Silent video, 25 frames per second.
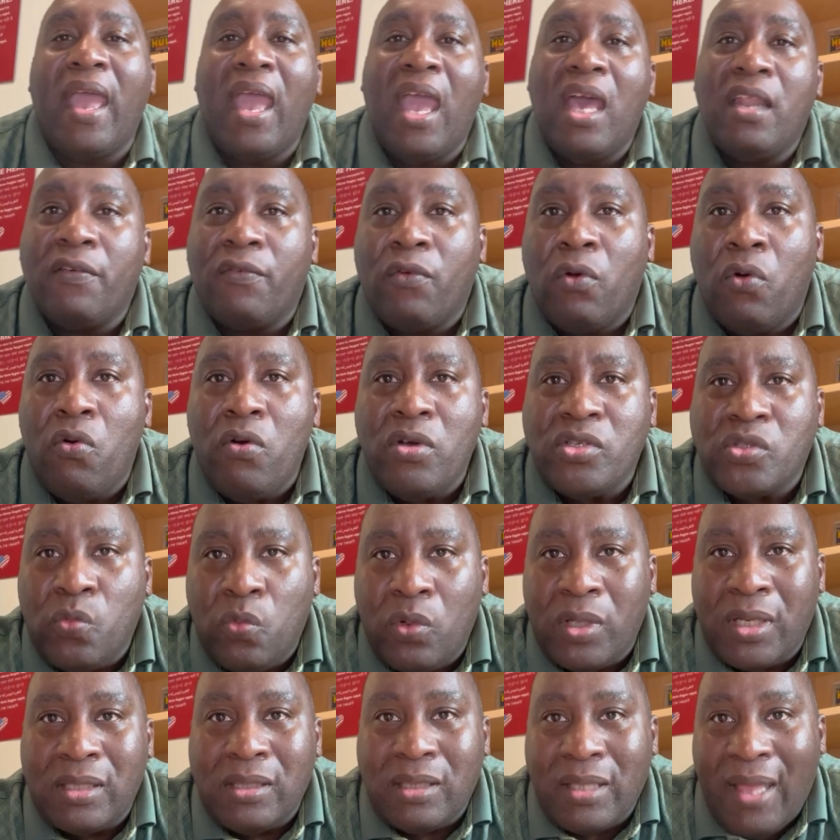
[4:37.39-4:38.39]
And of course,
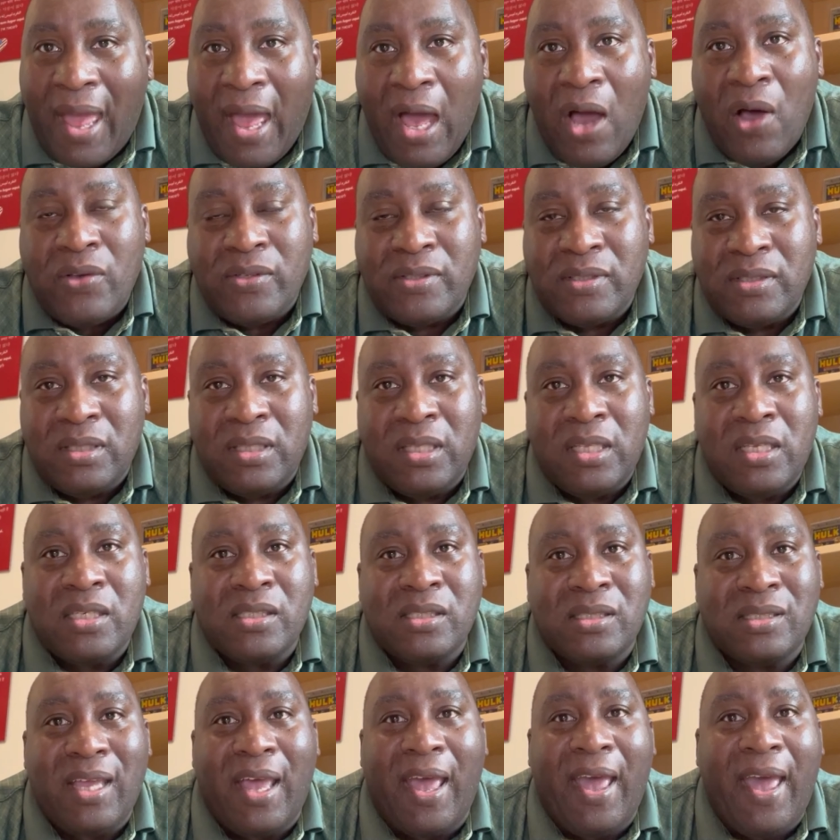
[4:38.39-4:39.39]
what allows
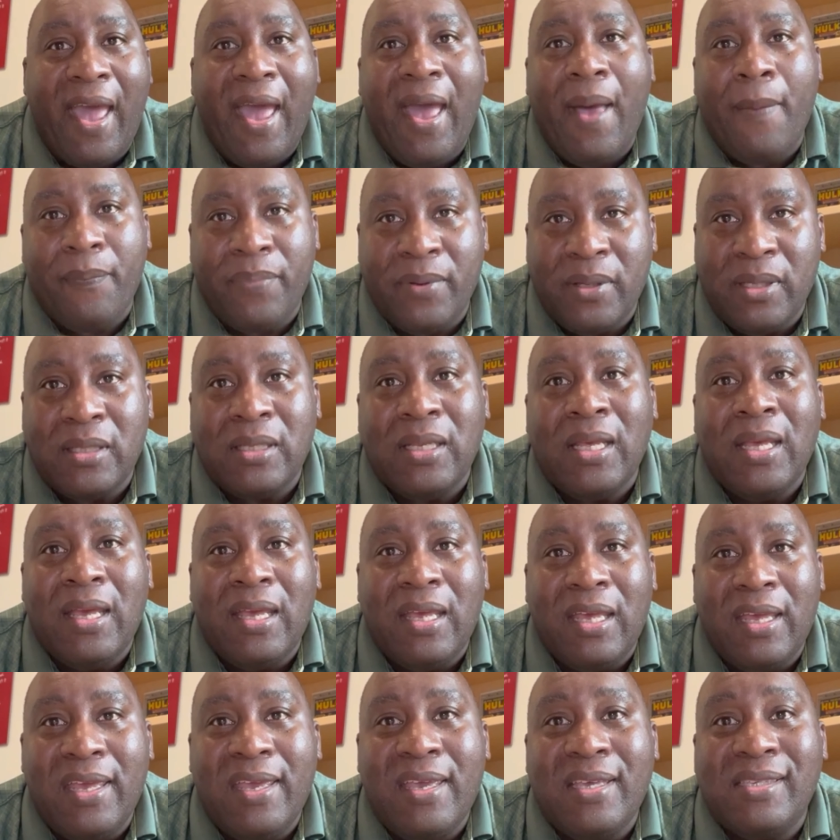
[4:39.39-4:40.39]
this to happen
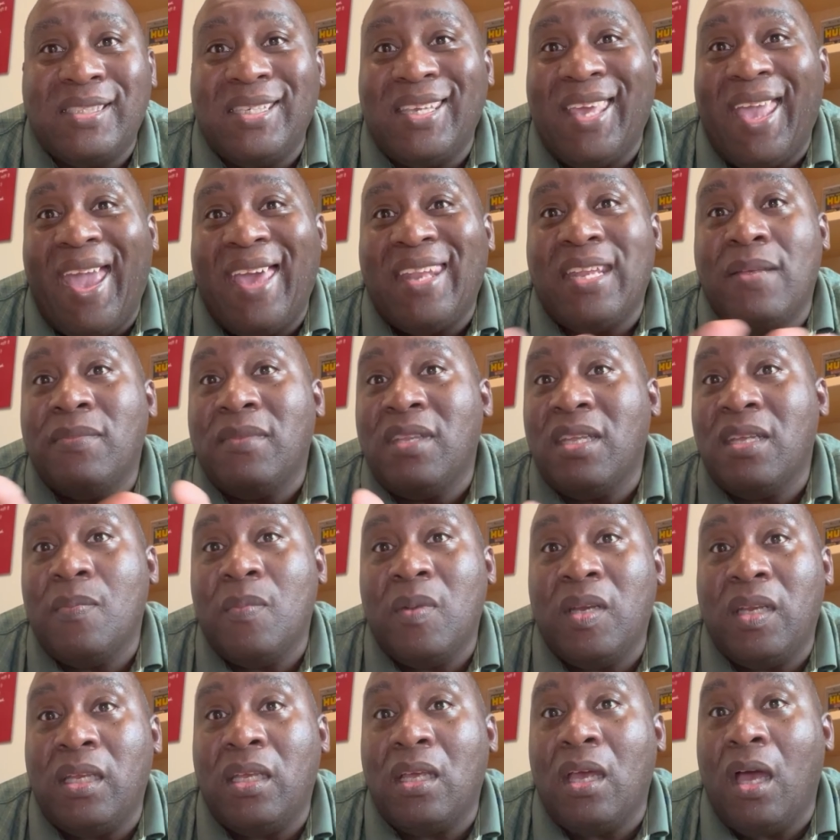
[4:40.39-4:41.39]
is the
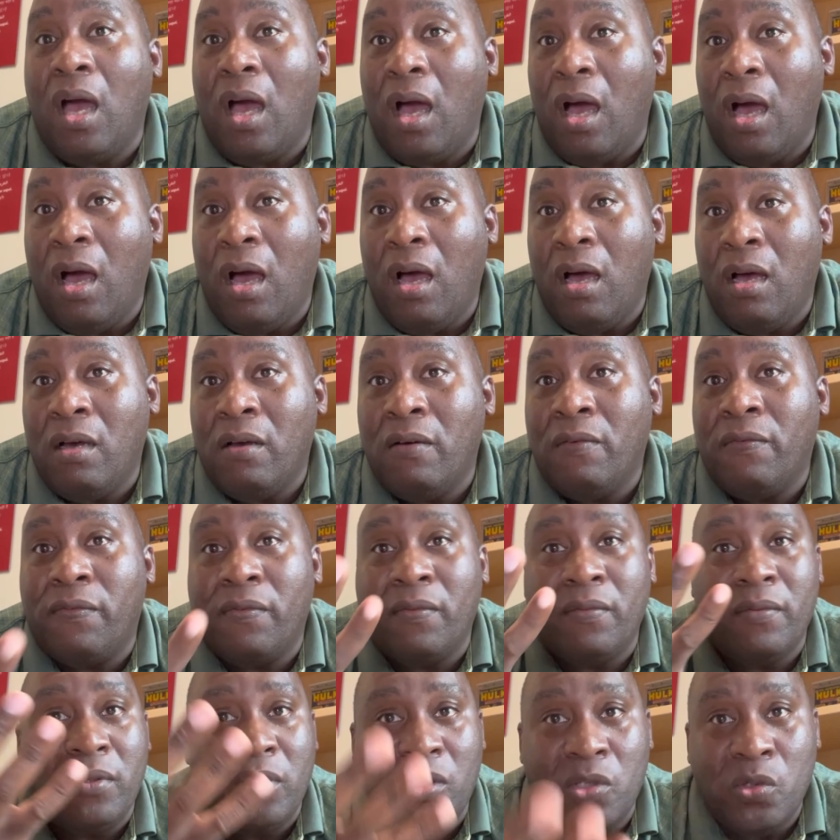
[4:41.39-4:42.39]
anonymity
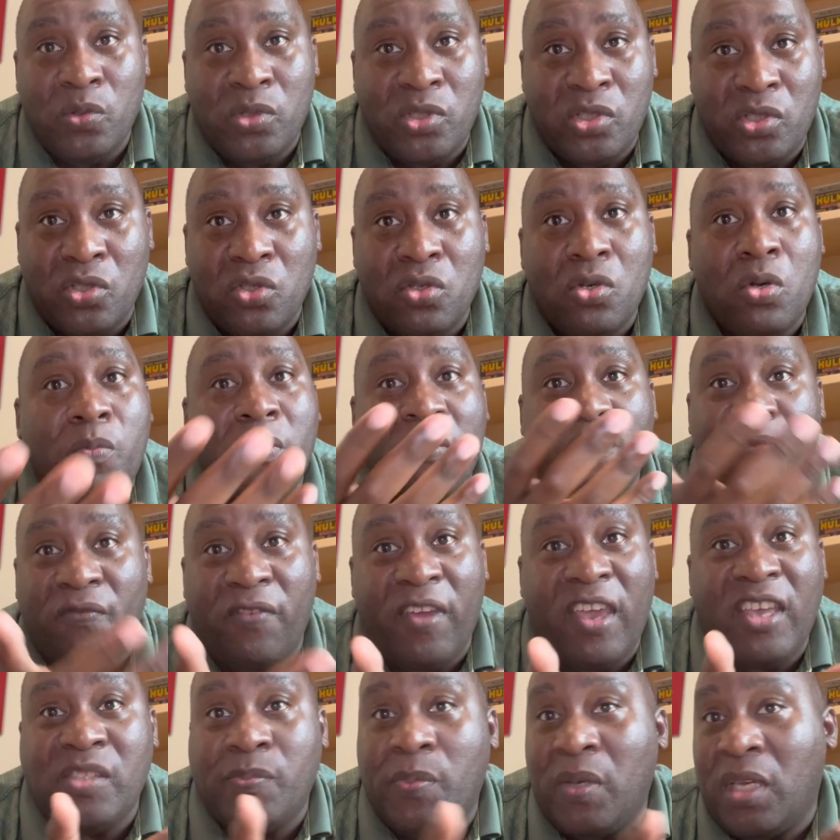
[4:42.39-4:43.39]
of YouTube and
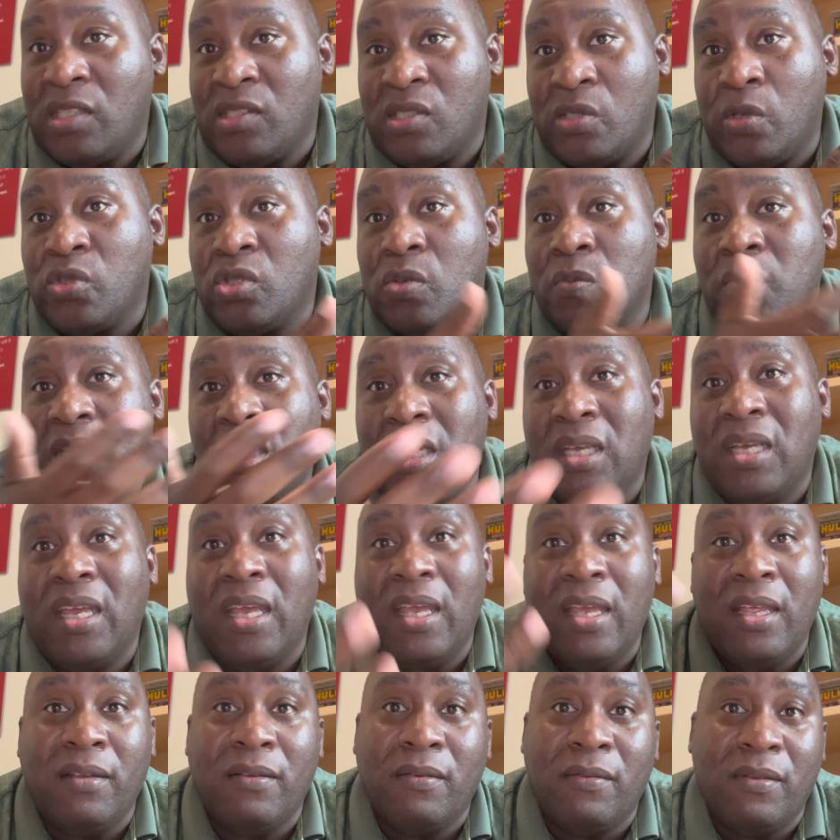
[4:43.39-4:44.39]
Facebook and social media
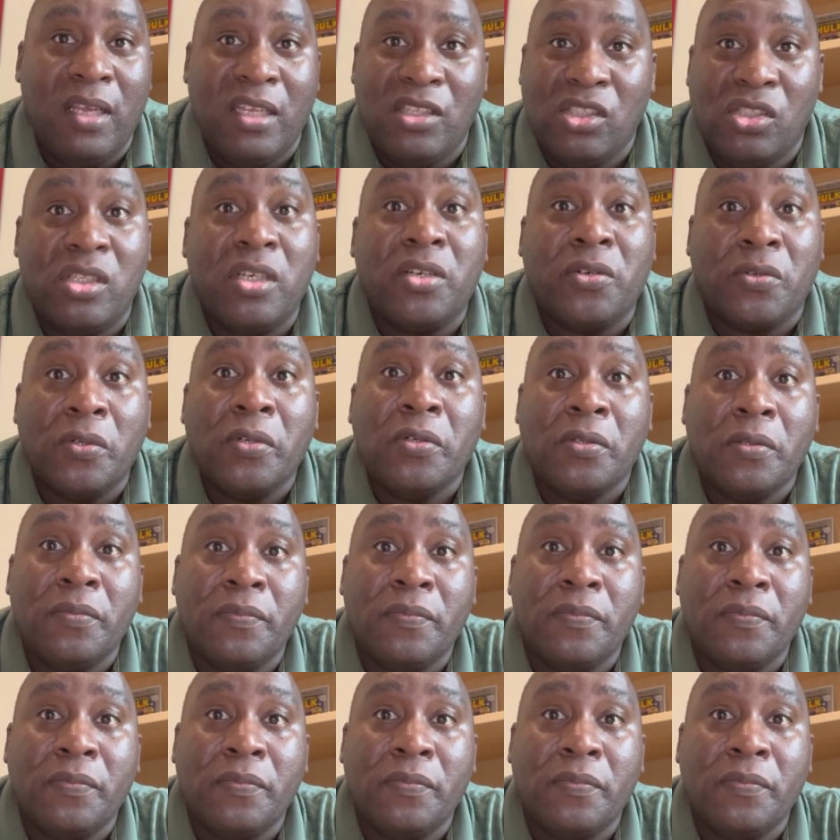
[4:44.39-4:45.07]
in general.